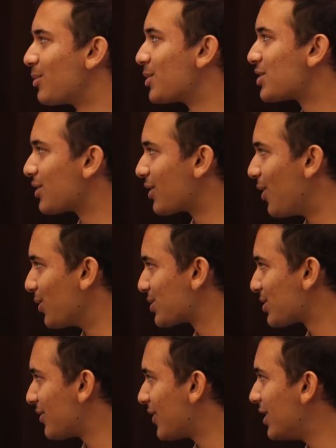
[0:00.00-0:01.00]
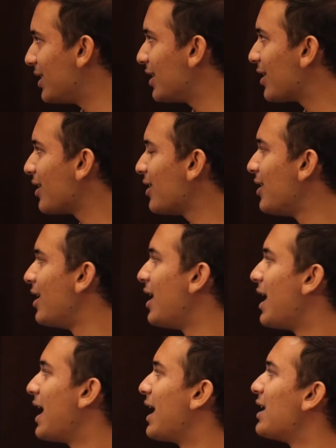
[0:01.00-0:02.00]
so much of the culture of India.
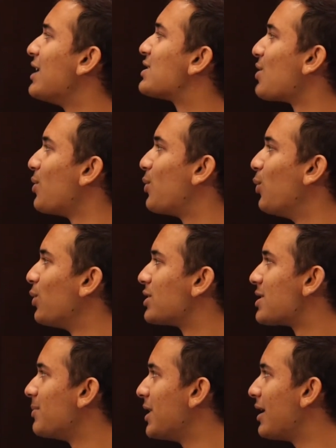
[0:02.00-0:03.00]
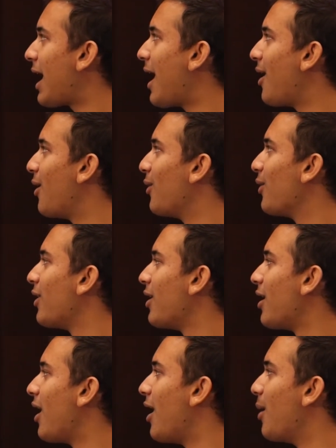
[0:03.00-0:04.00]
And it's so cool to me how
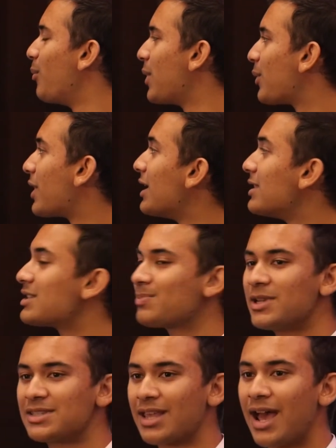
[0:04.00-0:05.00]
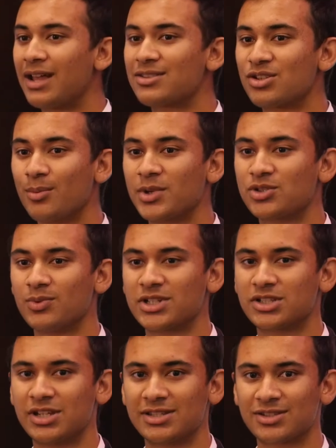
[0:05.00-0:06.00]
um, we were in this place that had so much
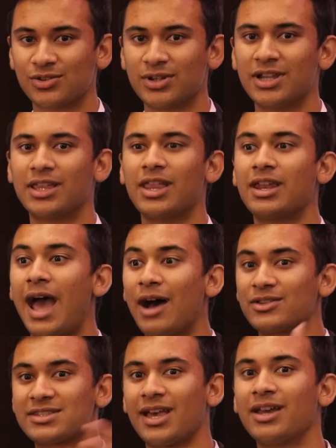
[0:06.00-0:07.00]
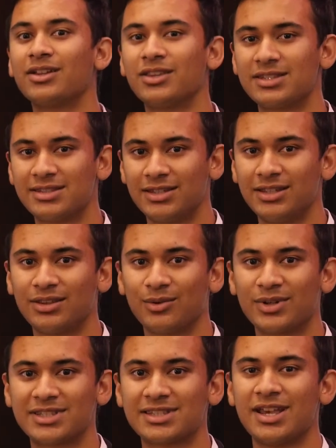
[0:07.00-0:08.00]
rich history, and then outside of the city,
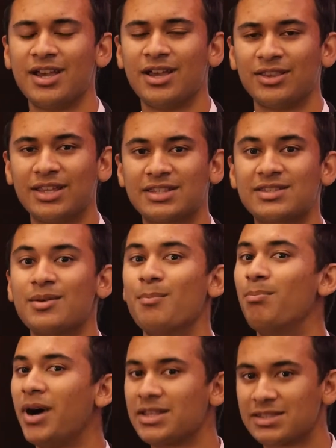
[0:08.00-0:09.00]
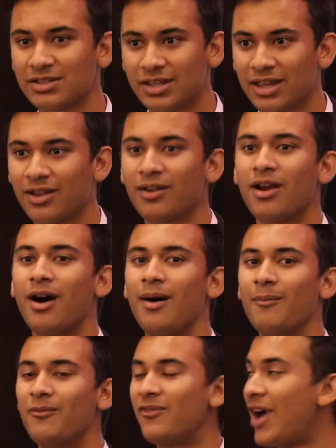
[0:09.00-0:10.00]
there was this bustling,
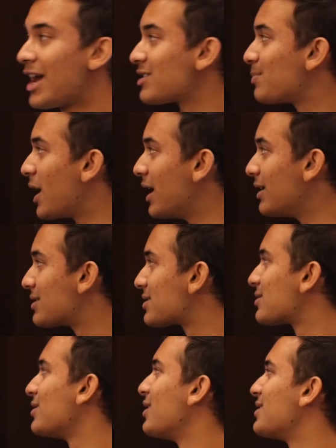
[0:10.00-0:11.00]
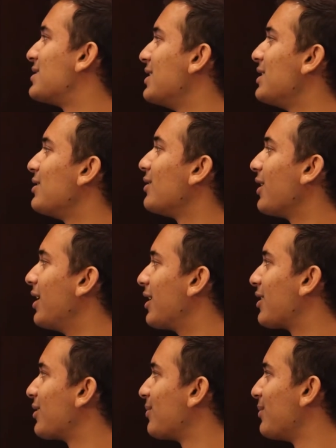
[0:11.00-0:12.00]
um, fast-paced city
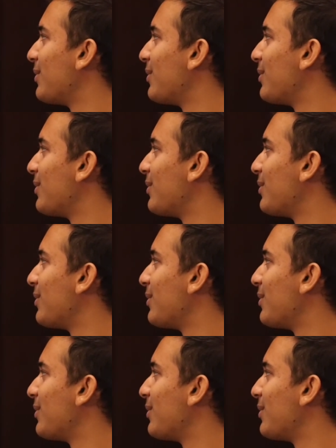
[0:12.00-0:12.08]
like